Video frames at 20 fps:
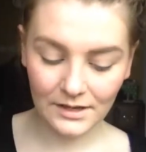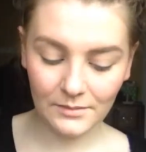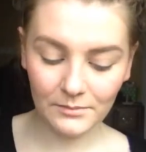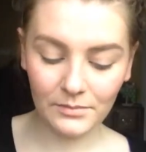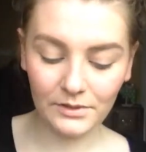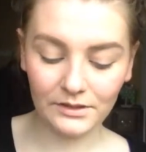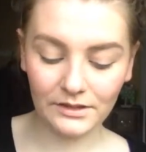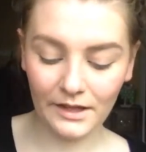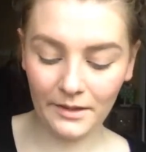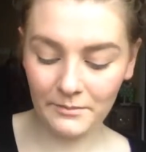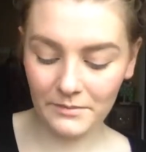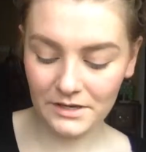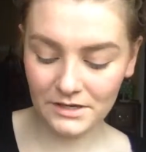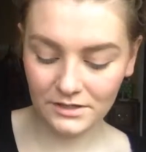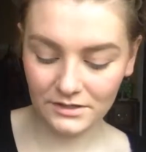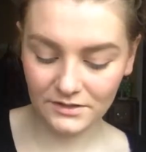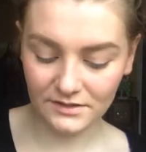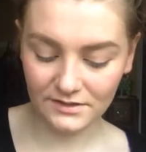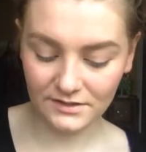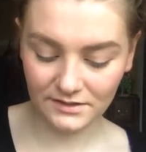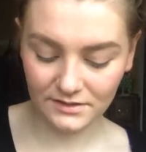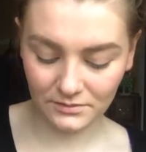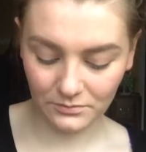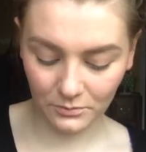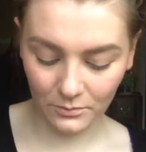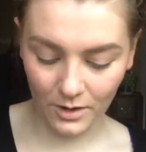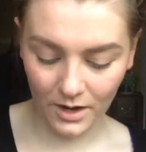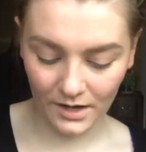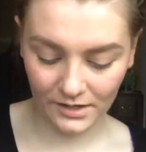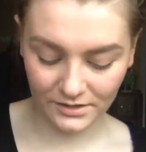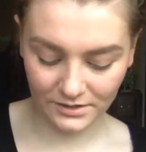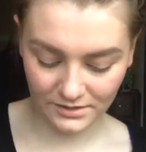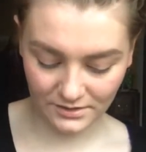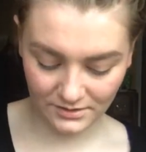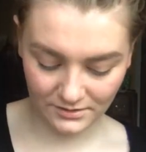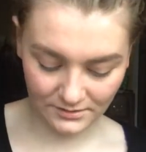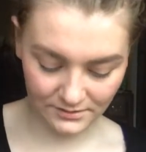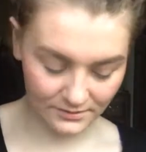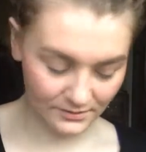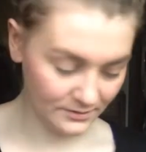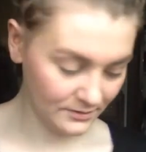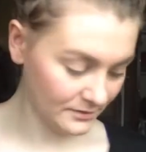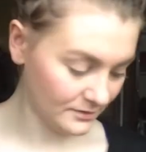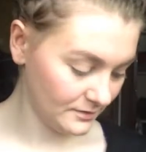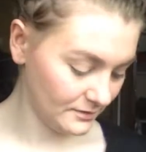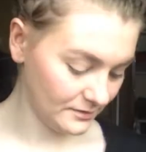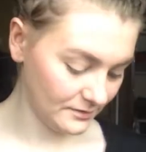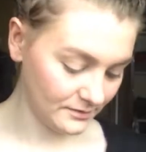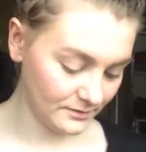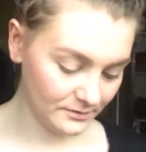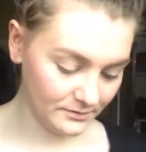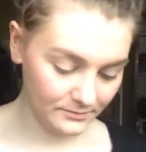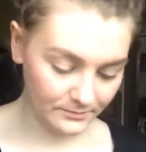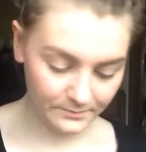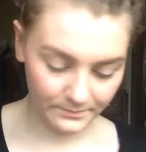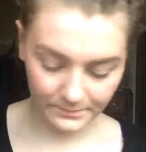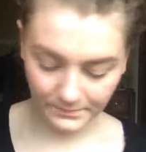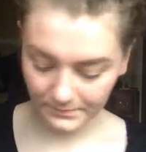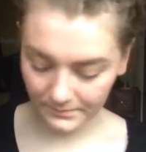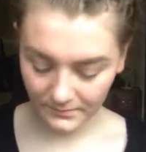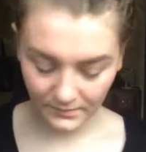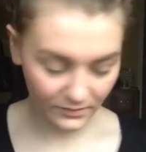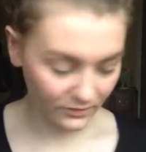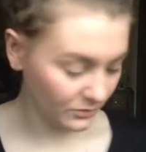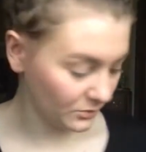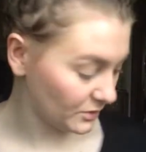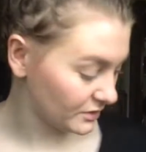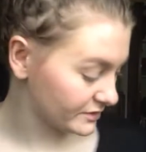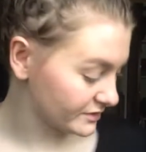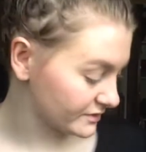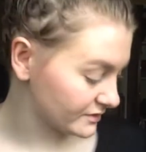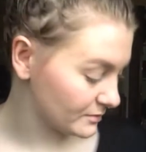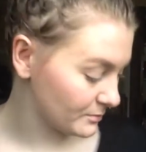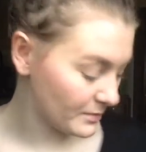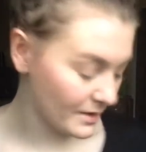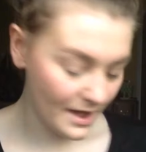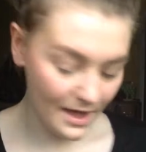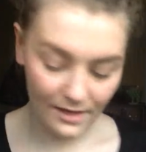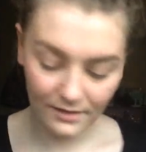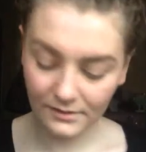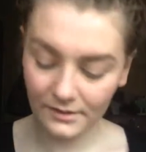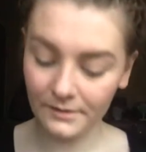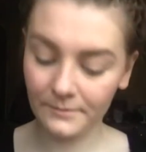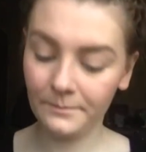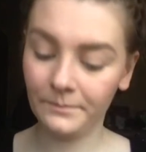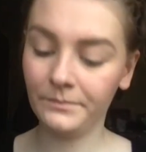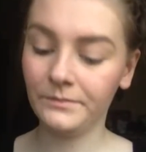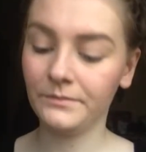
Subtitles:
But let me just swatch the palette.